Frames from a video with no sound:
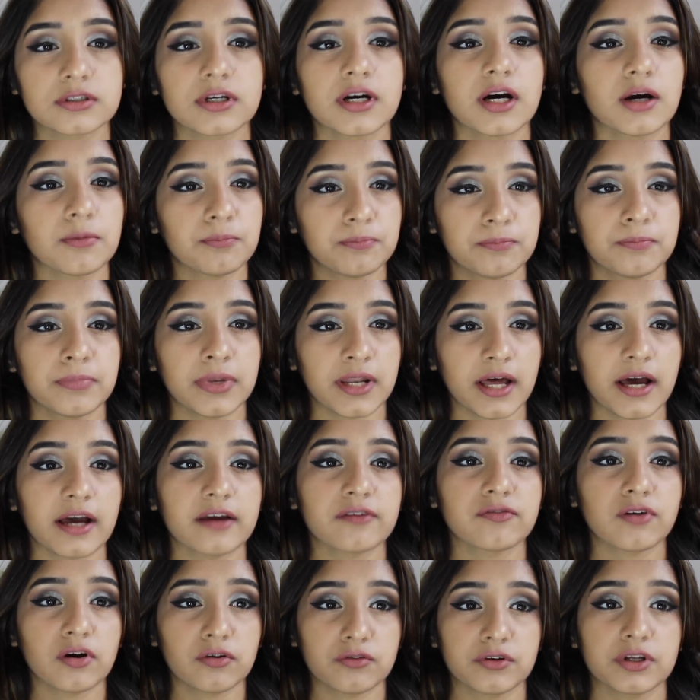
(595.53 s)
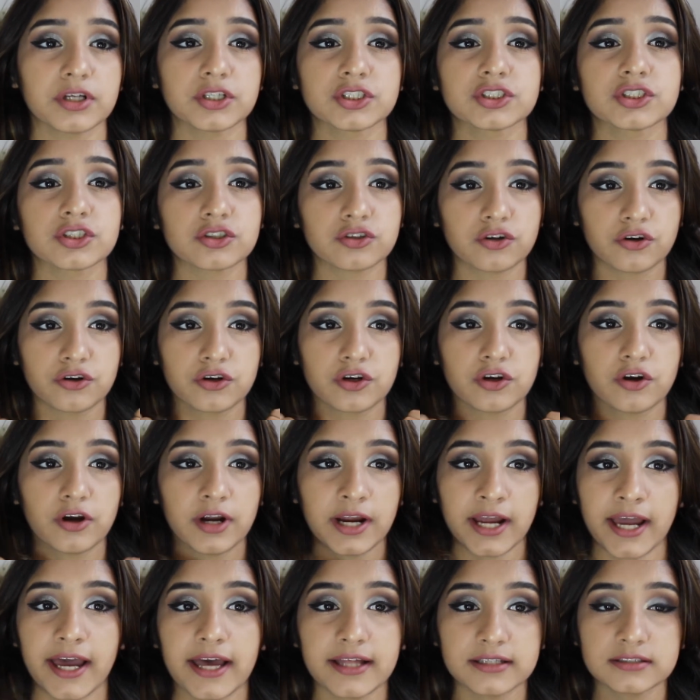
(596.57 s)
apply foundation on your
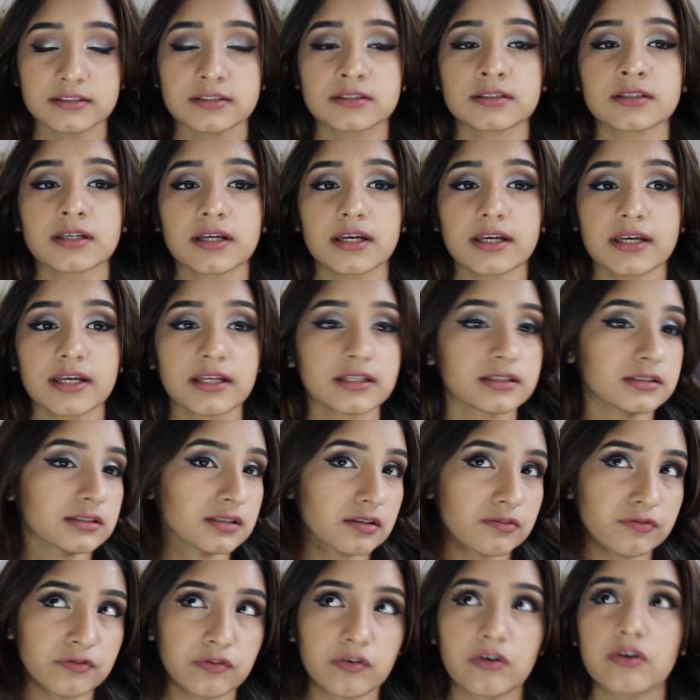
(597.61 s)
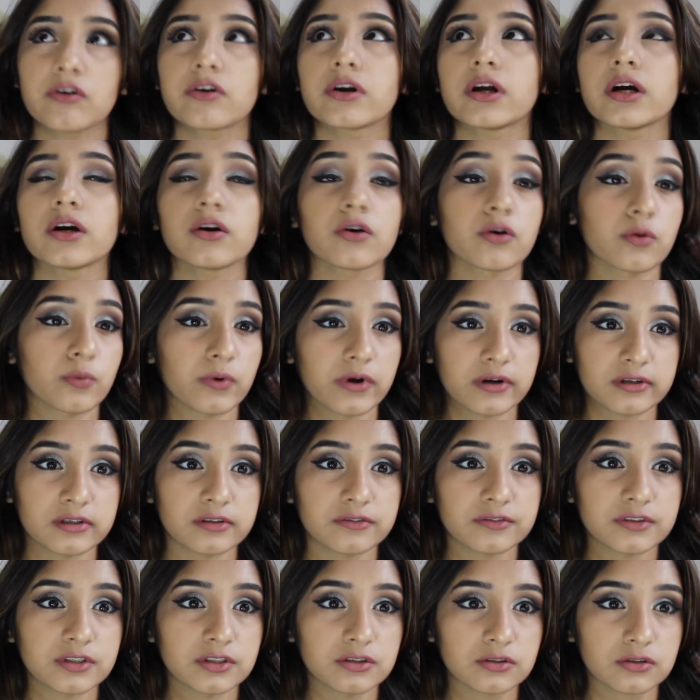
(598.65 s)
hands in Sephora or
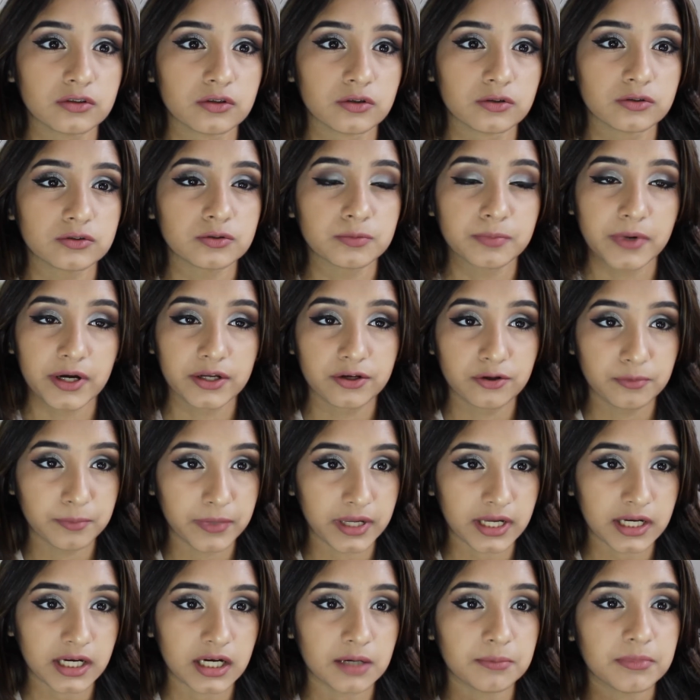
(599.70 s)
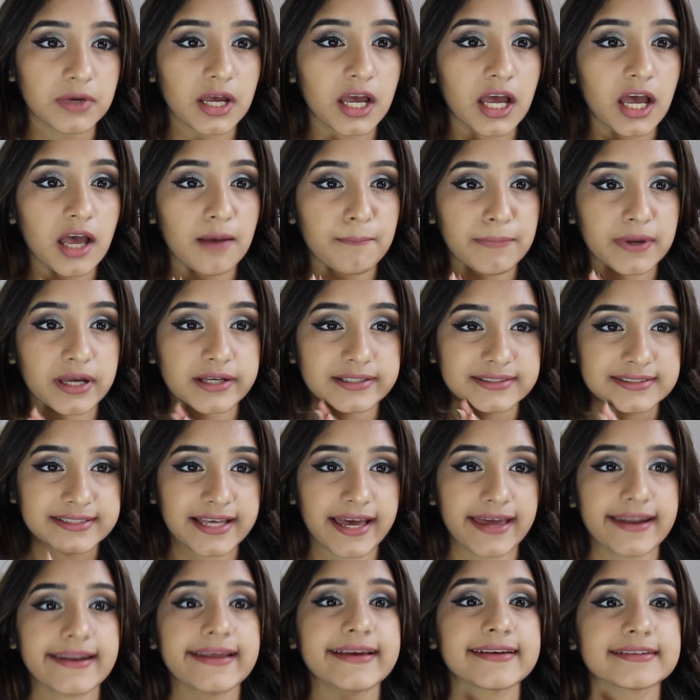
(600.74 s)
wherever you go to buy your makeup, because
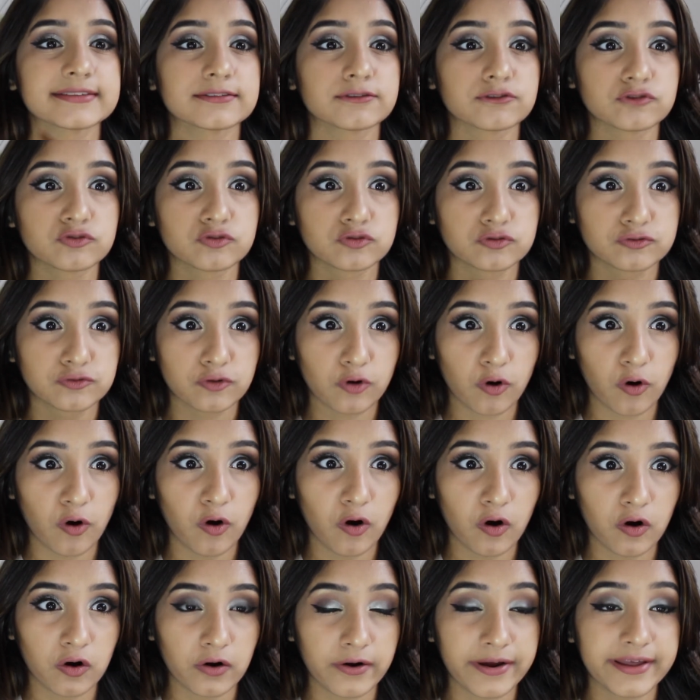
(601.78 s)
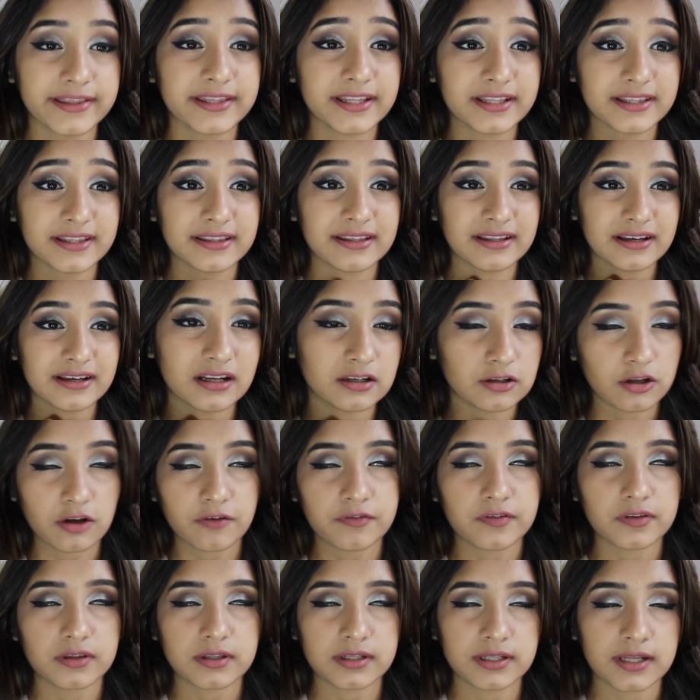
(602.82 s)
that is wrong. And then a
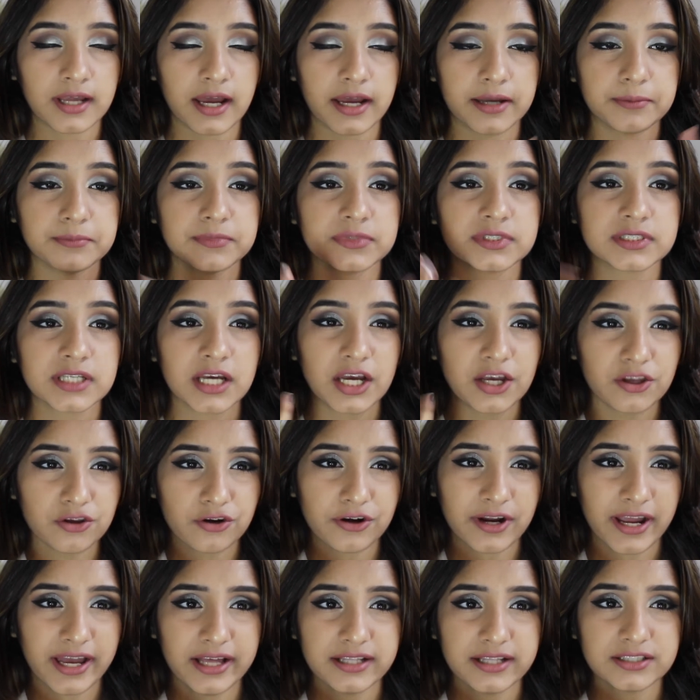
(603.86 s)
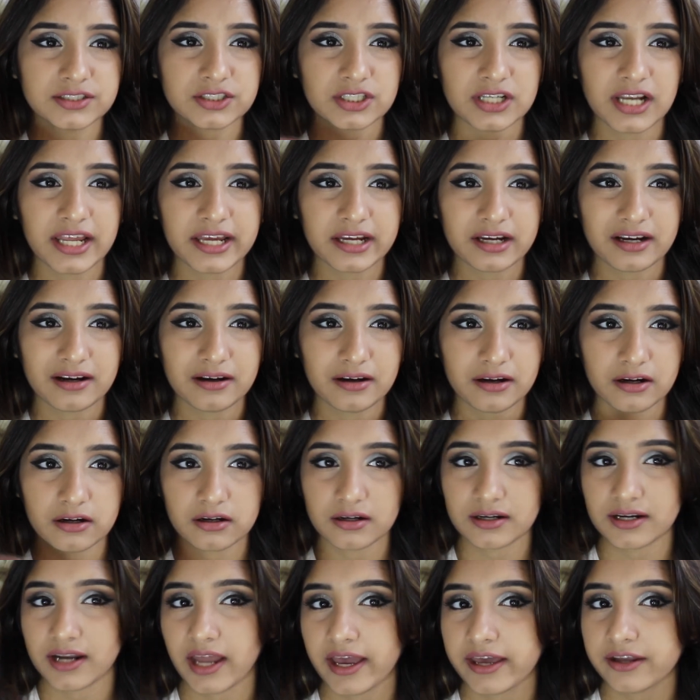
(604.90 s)
lot of the times your hands are like
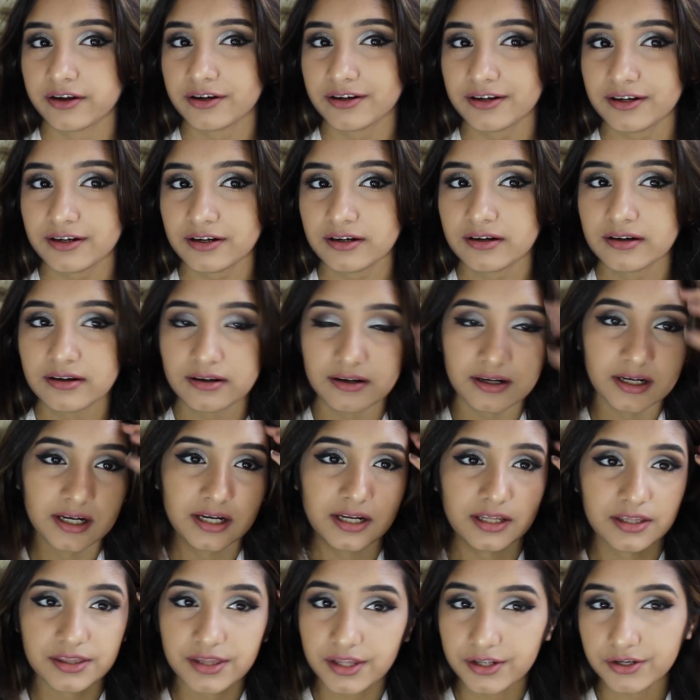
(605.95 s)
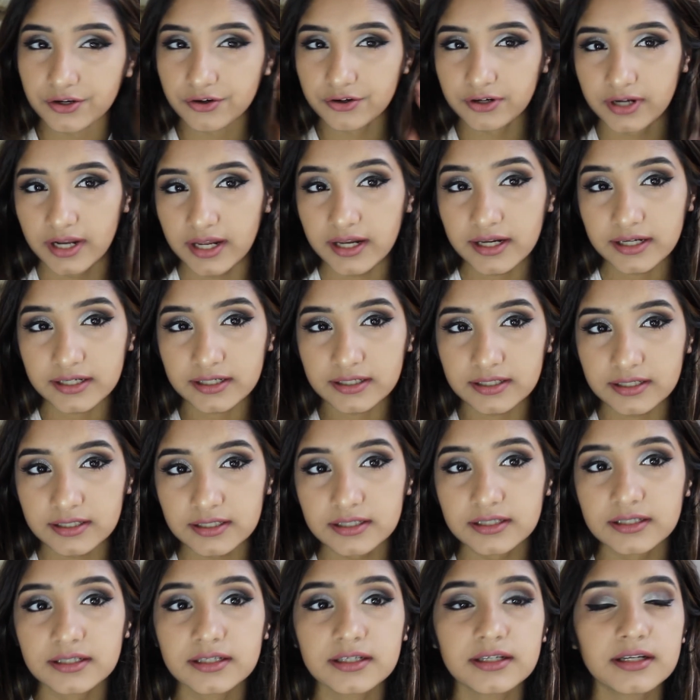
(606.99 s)
lighter than your neck
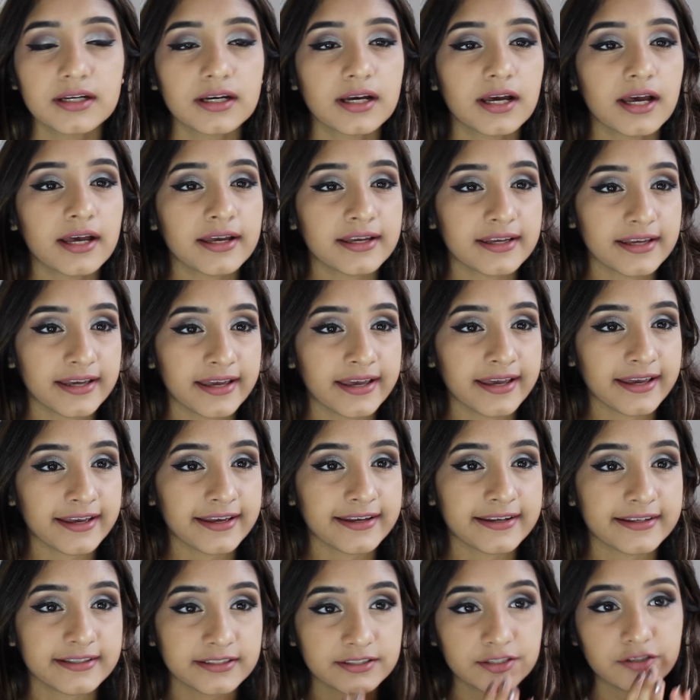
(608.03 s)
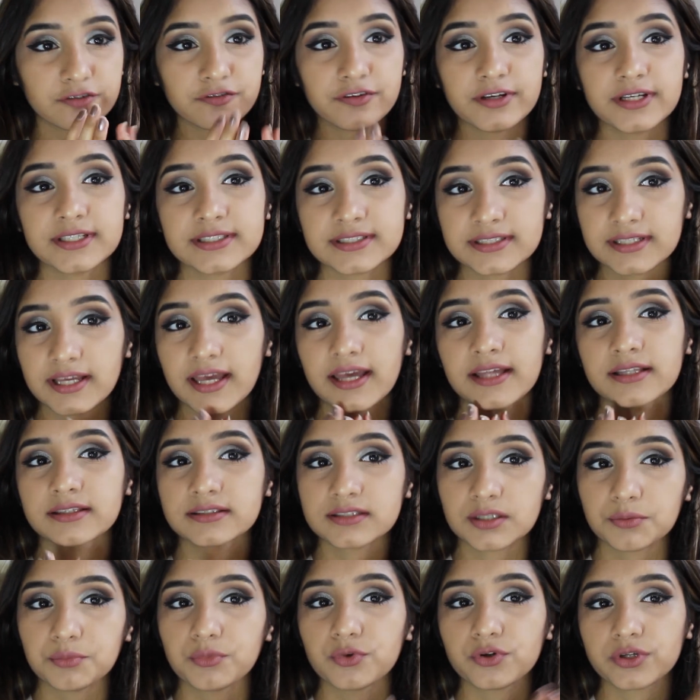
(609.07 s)
and your face
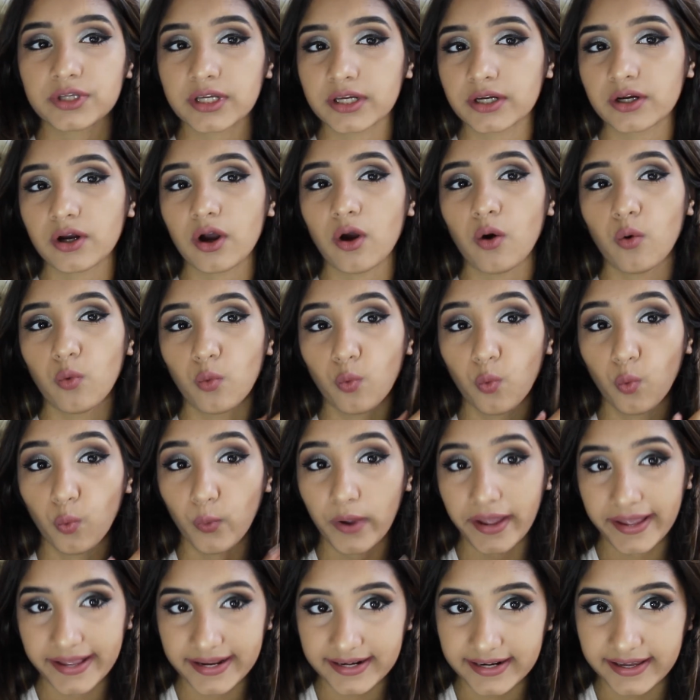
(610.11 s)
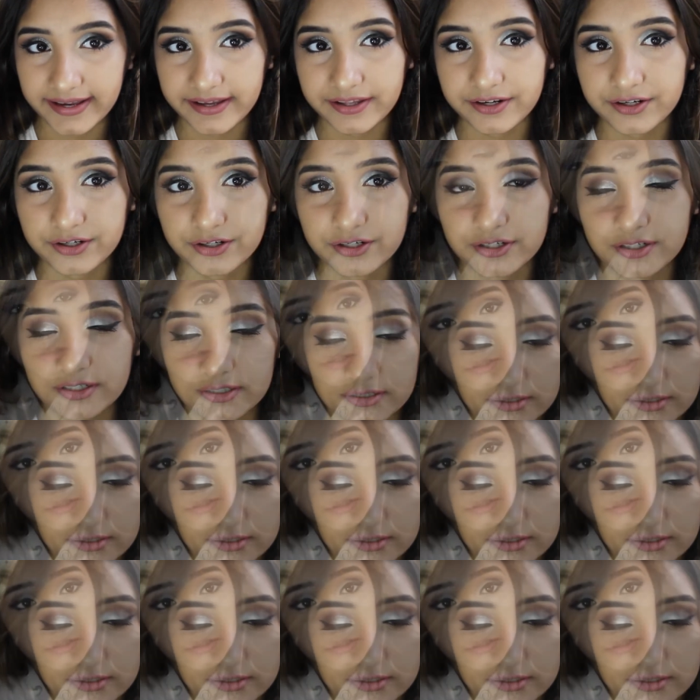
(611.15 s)
ends up looking way lighter.